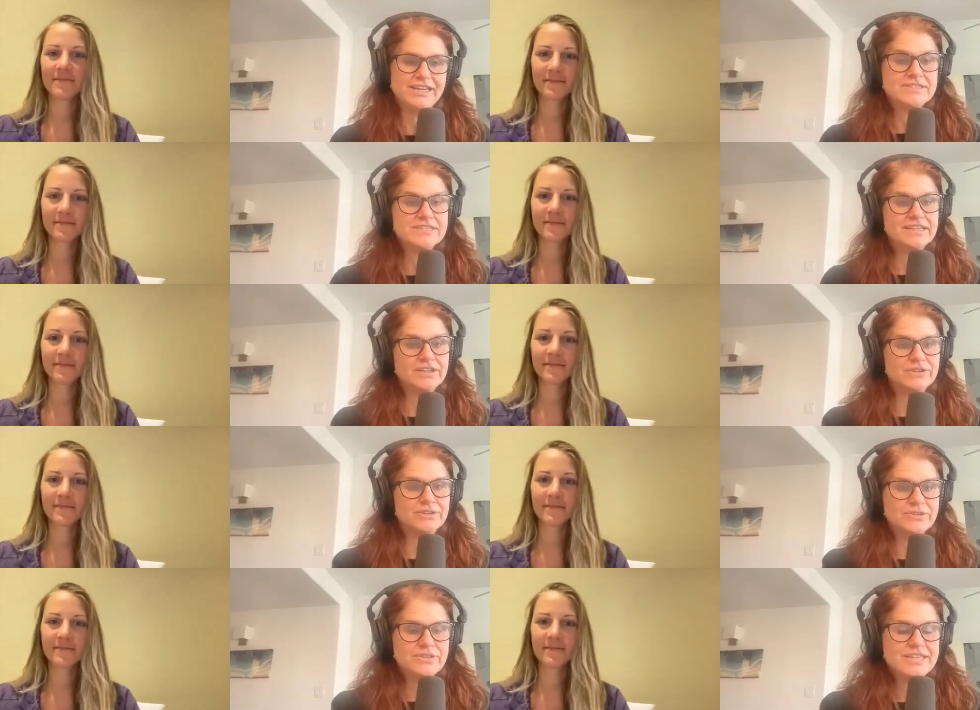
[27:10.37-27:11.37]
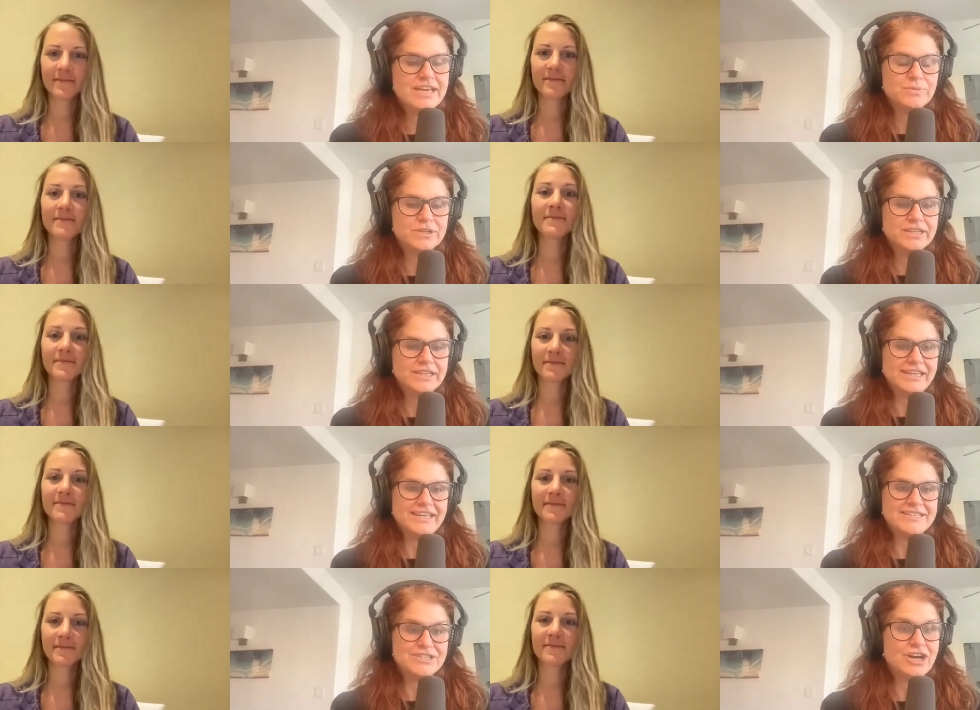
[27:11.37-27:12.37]
Speaker 1: skill that really
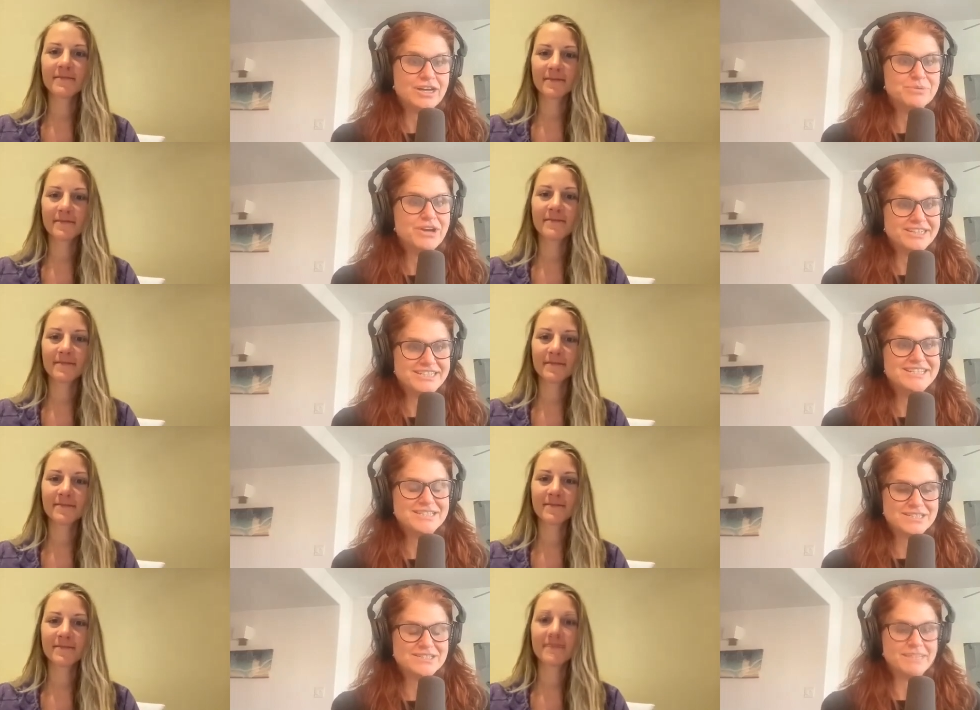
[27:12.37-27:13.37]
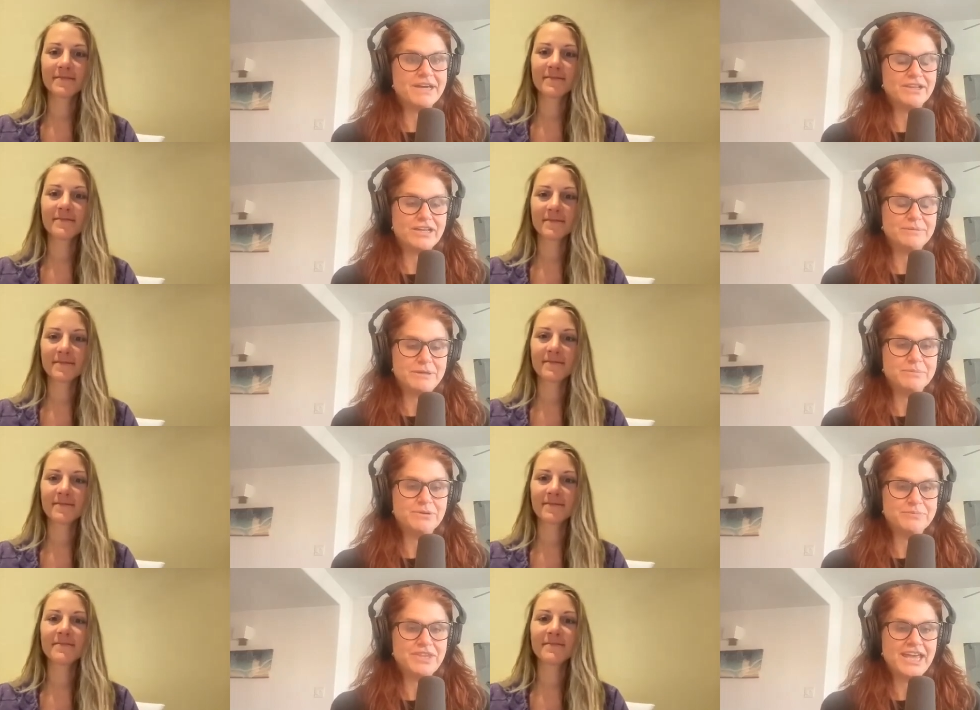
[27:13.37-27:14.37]
is not practiced by a lot of
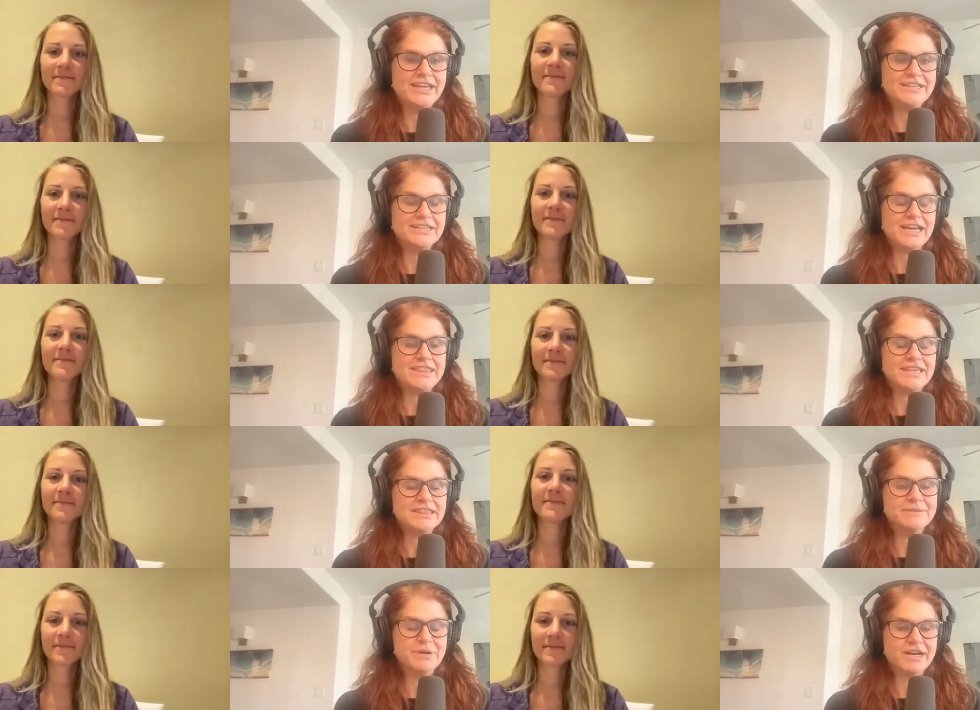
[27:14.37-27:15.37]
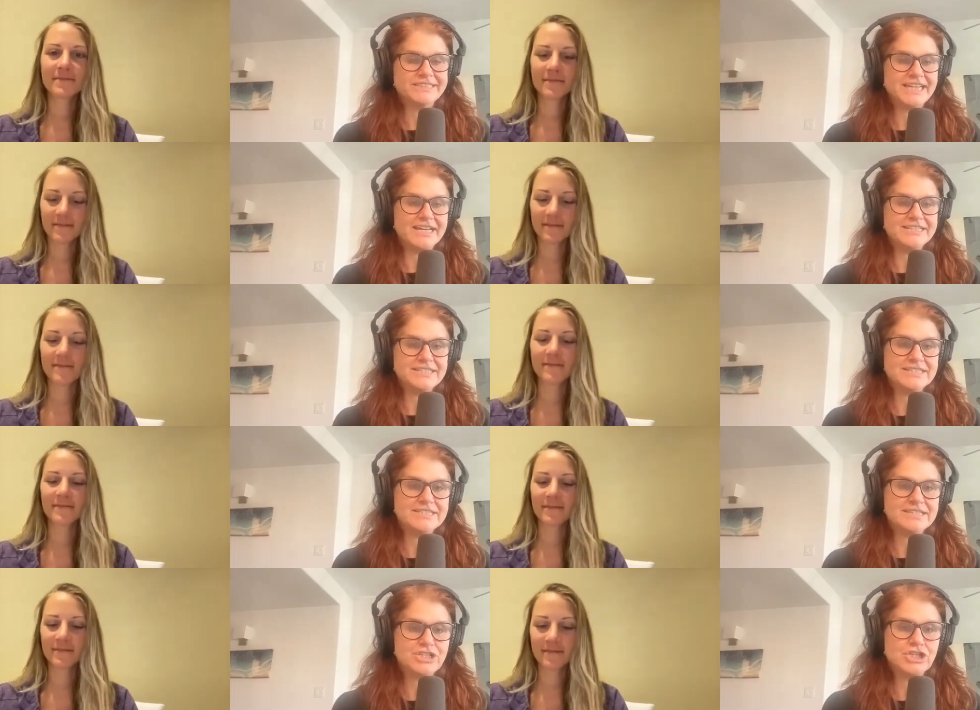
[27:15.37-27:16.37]
people. And I think the podcast is
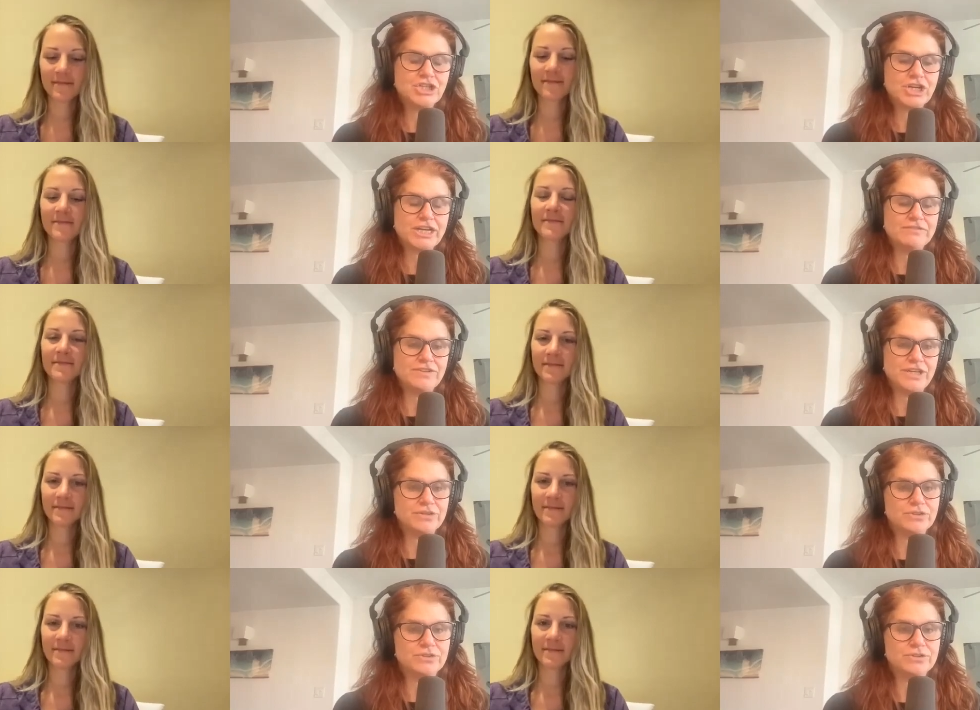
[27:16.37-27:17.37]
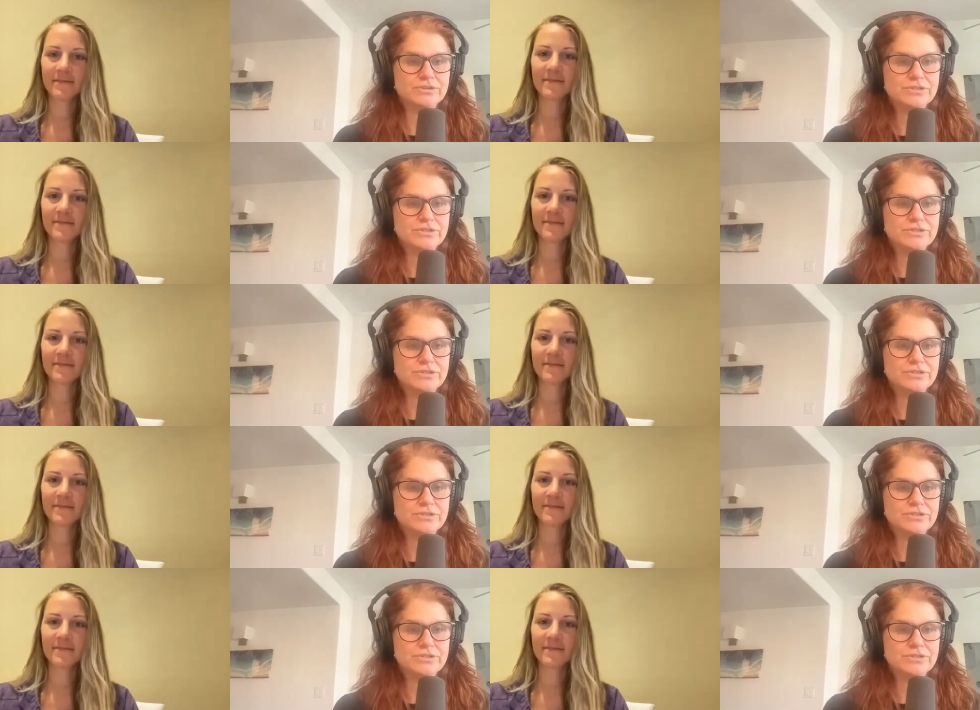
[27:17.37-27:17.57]
such a great vehicle